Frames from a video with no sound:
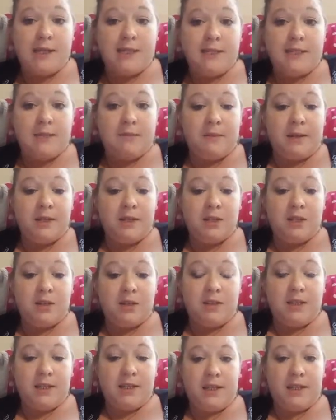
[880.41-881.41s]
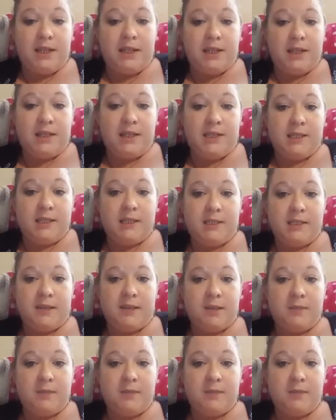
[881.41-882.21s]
make sure that it is